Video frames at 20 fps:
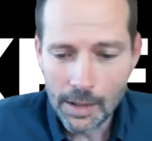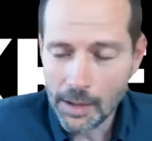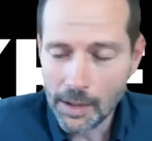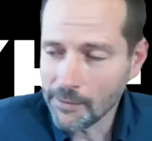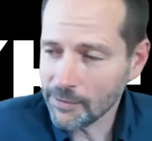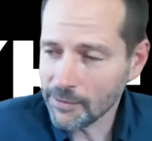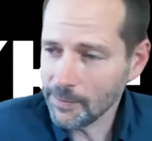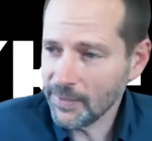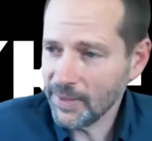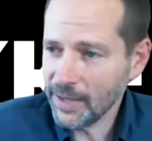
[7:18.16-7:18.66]

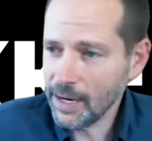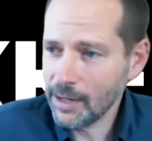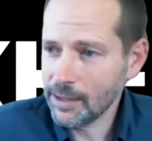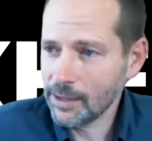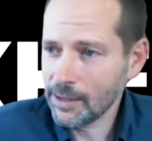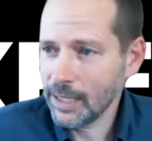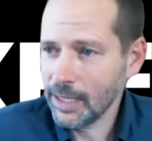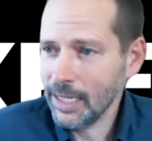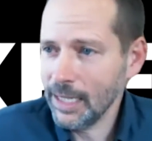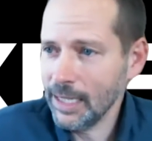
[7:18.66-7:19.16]
From
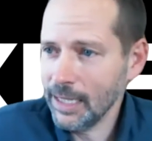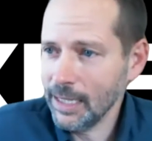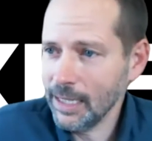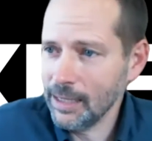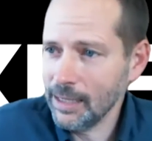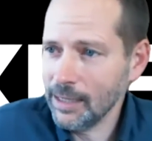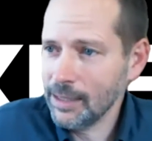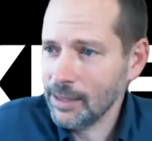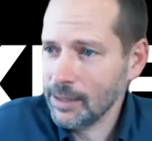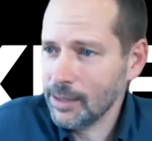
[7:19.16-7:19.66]
there,
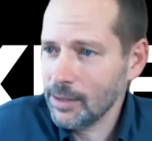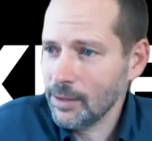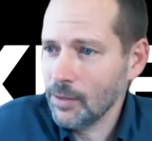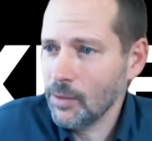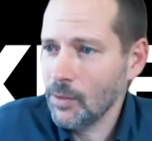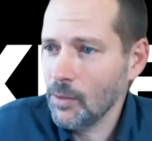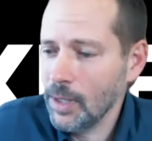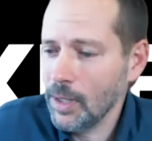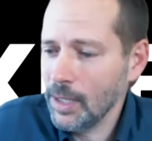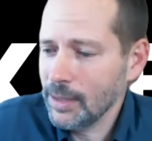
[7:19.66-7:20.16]
he
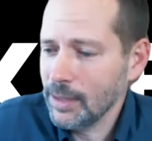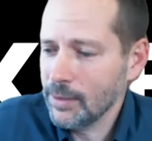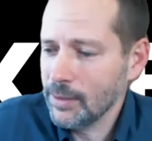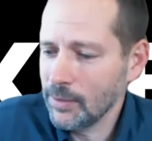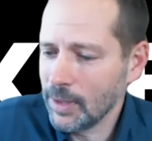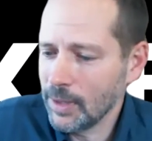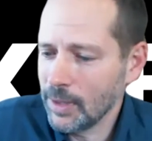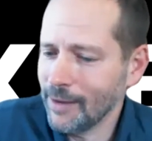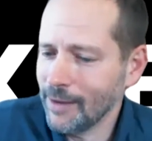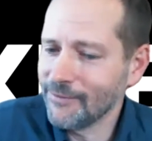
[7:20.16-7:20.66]

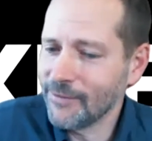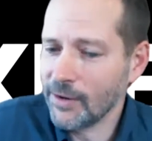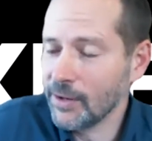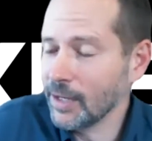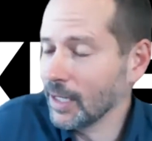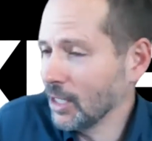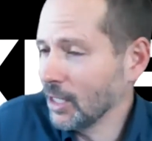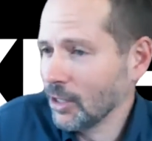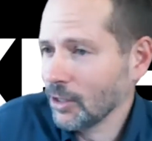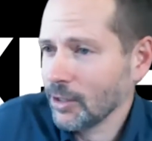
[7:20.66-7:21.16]
got very
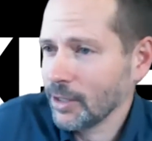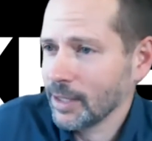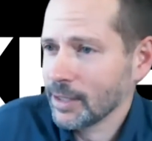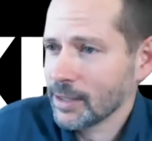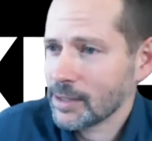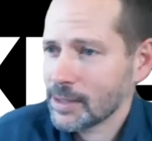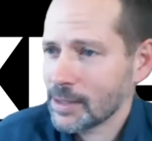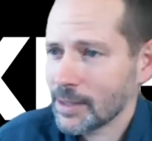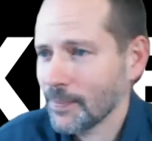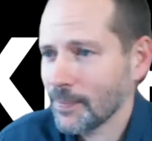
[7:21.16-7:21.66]

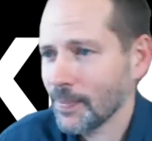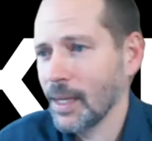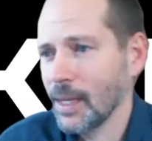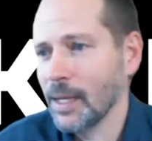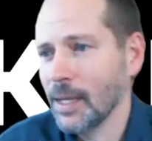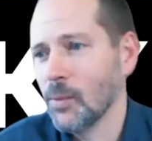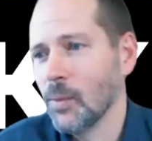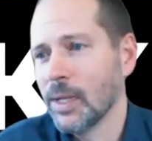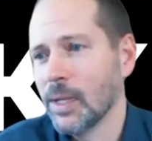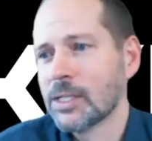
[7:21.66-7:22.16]
curious.
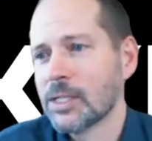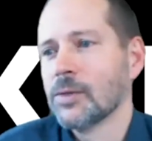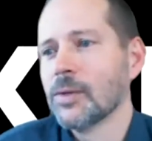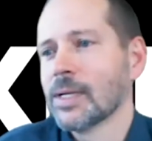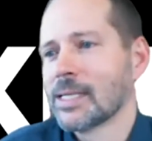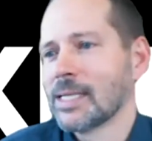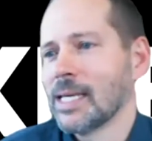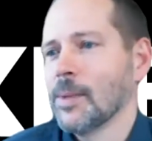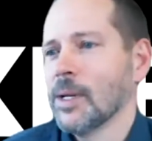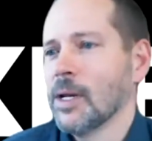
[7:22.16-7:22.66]
He went to a
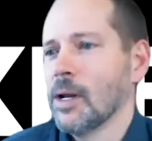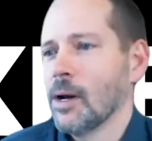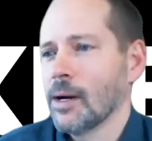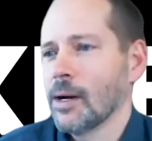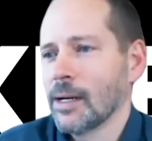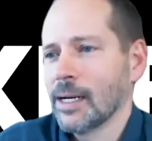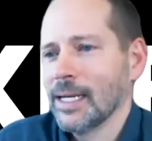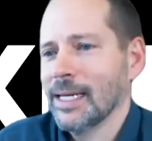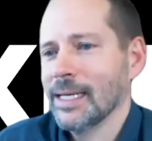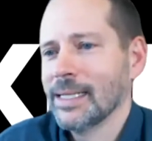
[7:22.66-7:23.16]

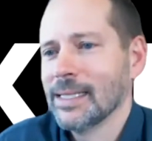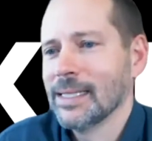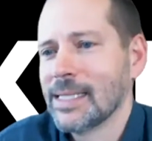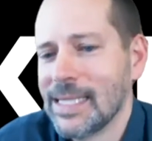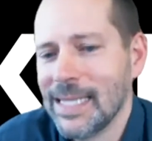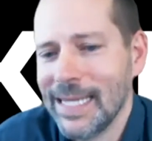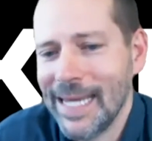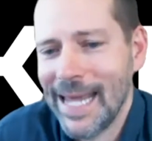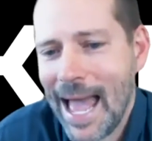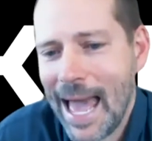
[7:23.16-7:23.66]
seminar in
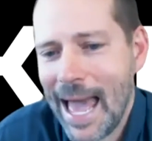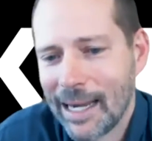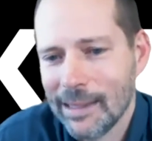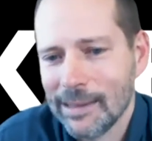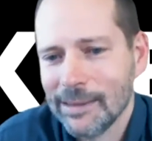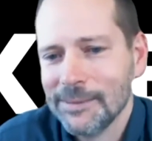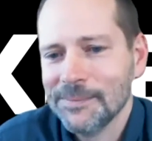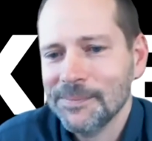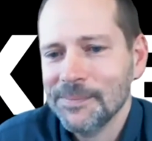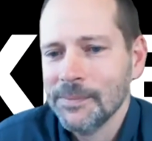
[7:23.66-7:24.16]

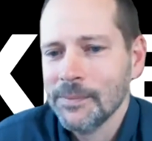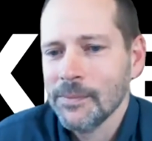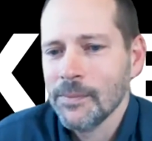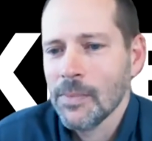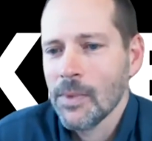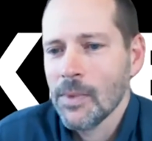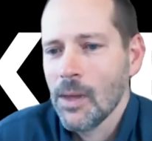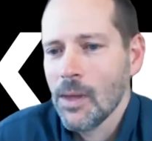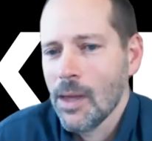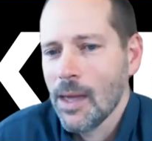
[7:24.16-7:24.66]
Seattle.
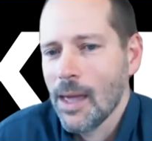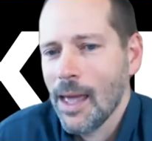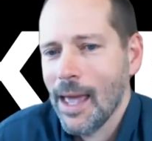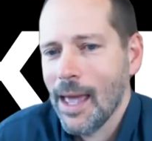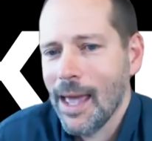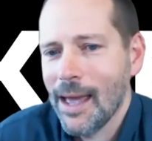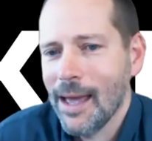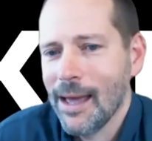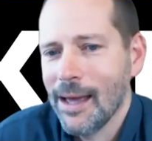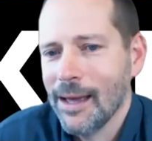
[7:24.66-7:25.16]

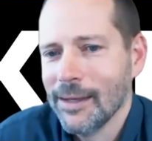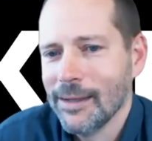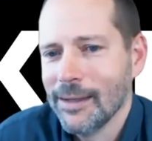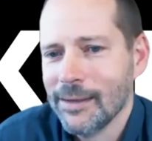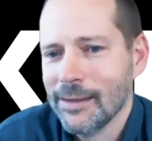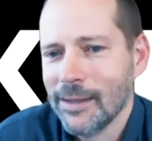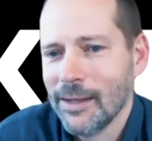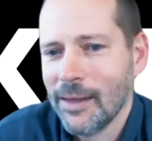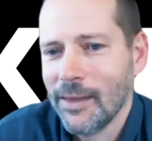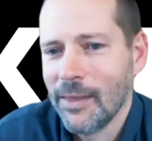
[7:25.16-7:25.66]

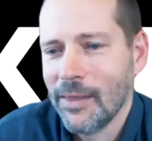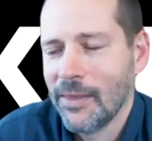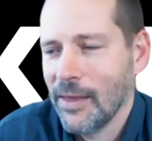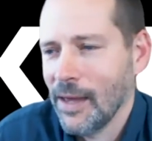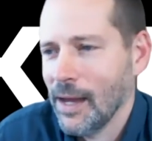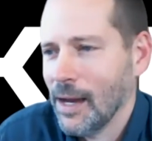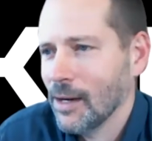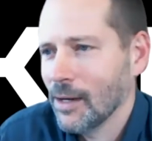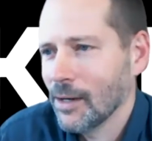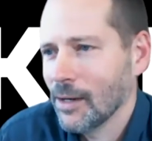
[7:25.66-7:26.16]
And
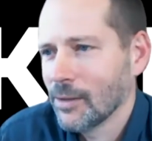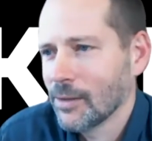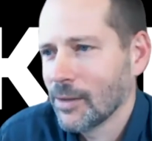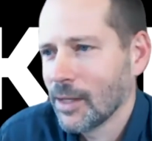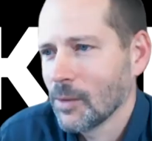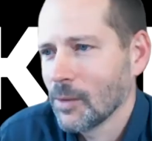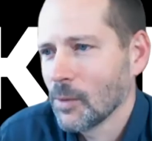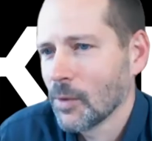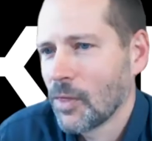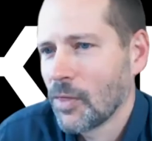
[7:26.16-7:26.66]
there
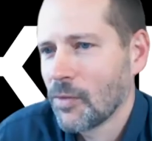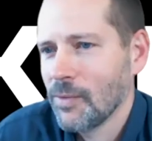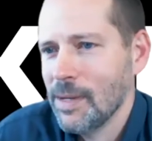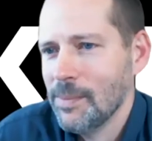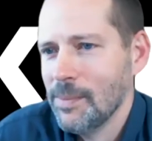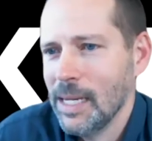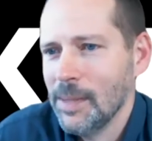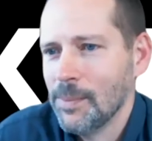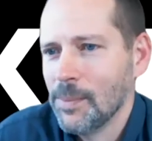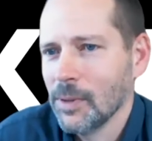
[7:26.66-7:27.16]
were 3
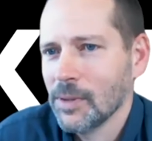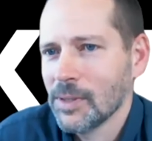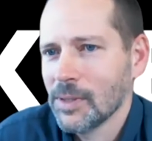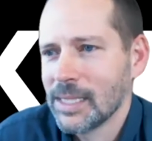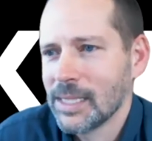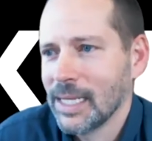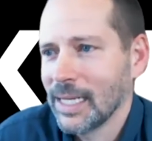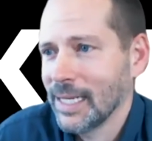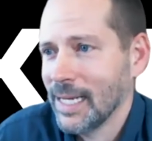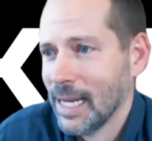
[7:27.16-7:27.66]
people
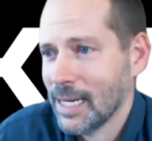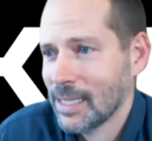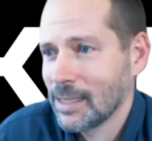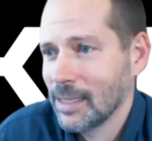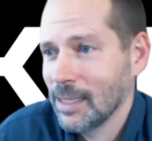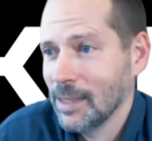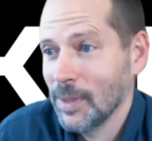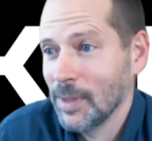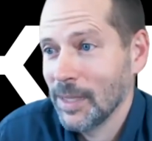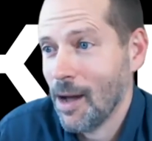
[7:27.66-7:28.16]
sitting next to
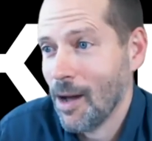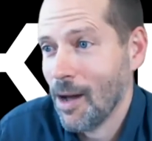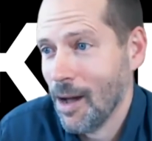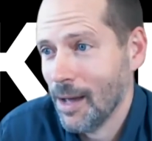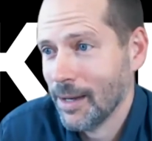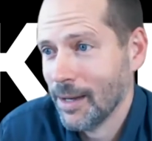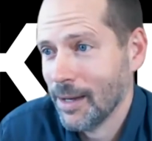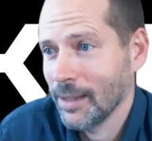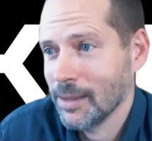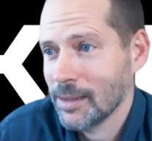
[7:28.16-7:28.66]
him in the
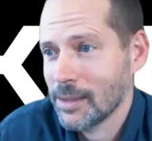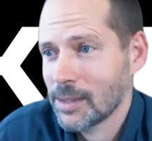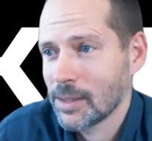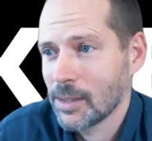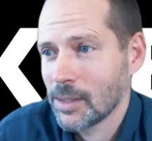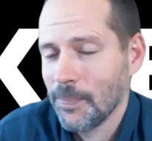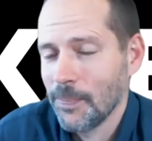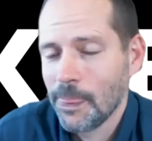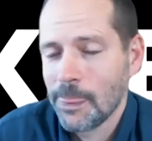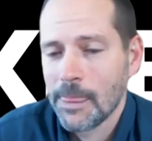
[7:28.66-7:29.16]

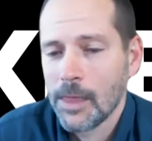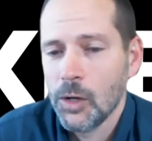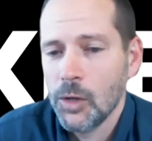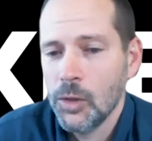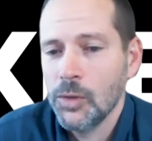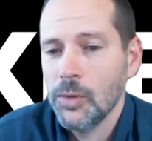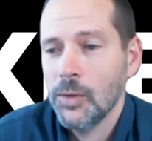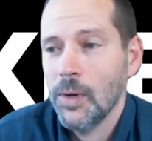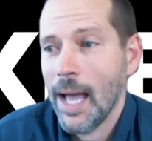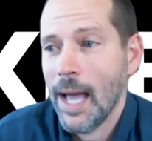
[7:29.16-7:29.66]
audience
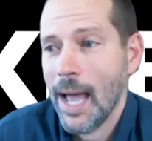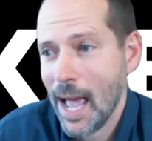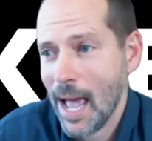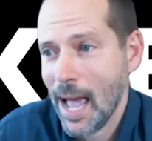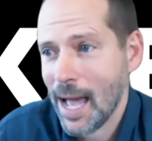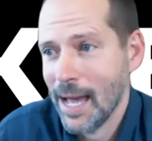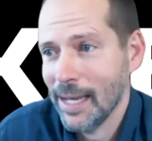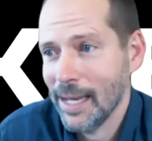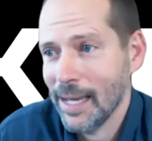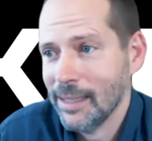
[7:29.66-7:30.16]
who
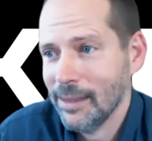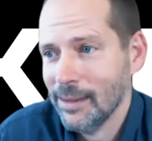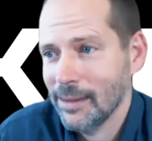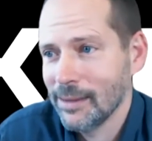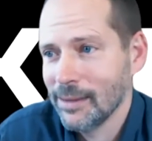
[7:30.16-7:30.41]
had